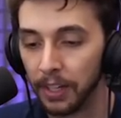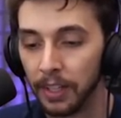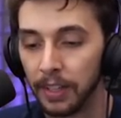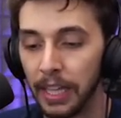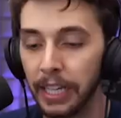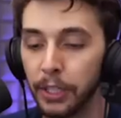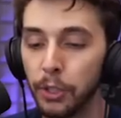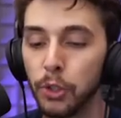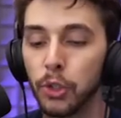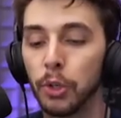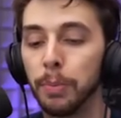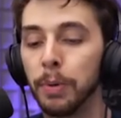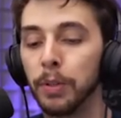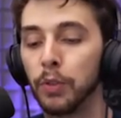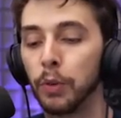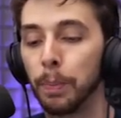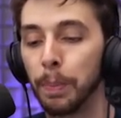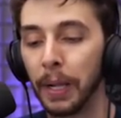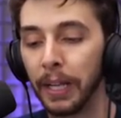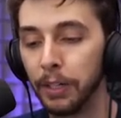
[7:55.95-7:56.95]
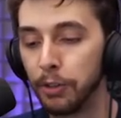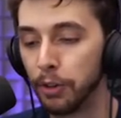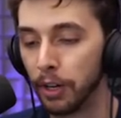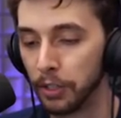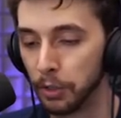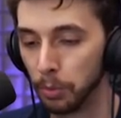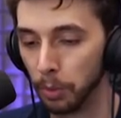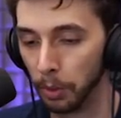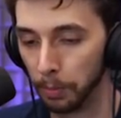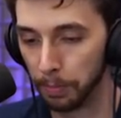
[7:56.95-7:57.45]
Thank you so much for playing
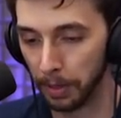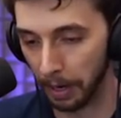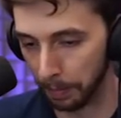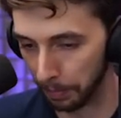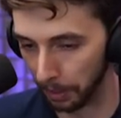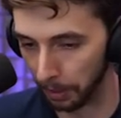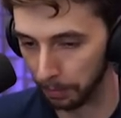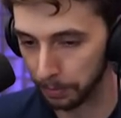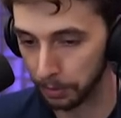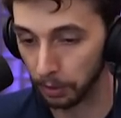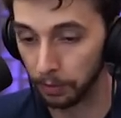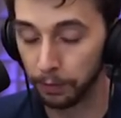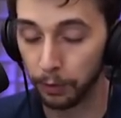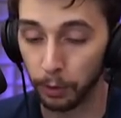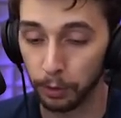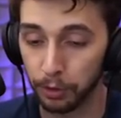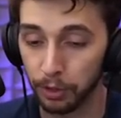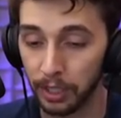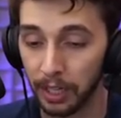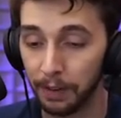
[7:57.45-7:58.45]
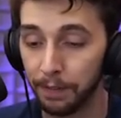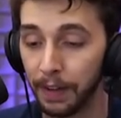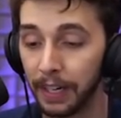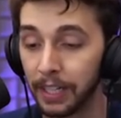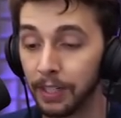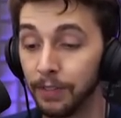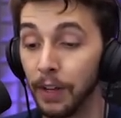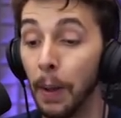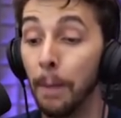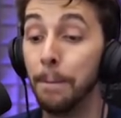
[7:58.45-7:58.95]
Jurassic World Primal Ops. Unfortunately,
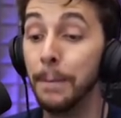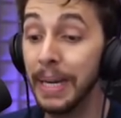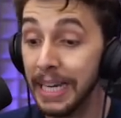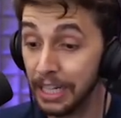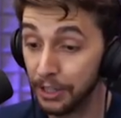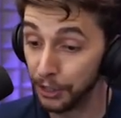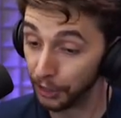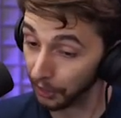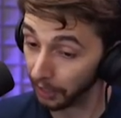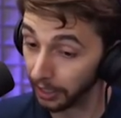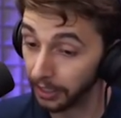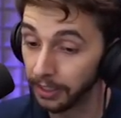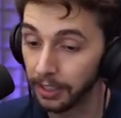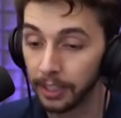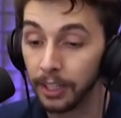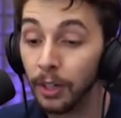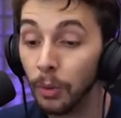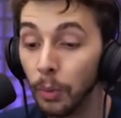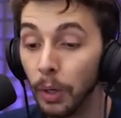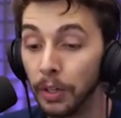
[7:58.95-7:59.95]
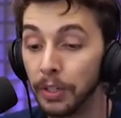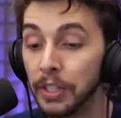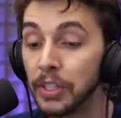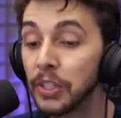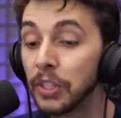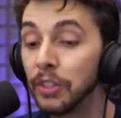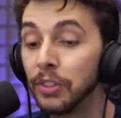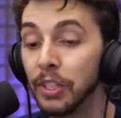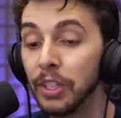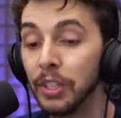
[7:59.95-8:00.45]
effective immediately, we are
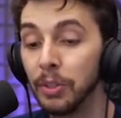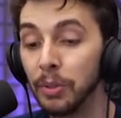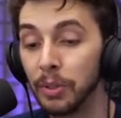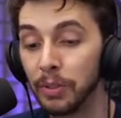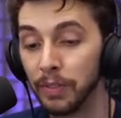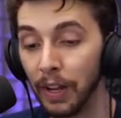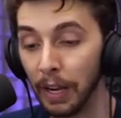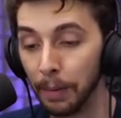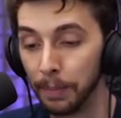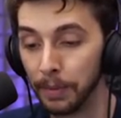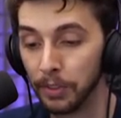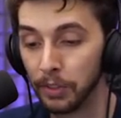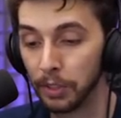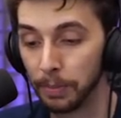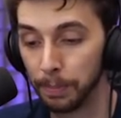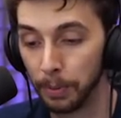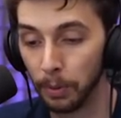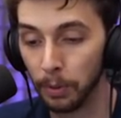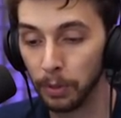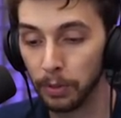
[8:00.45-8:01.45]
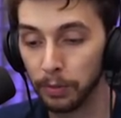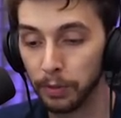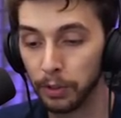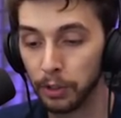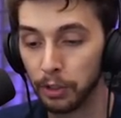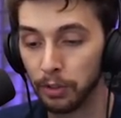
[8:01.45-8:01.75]
discontinuing development support for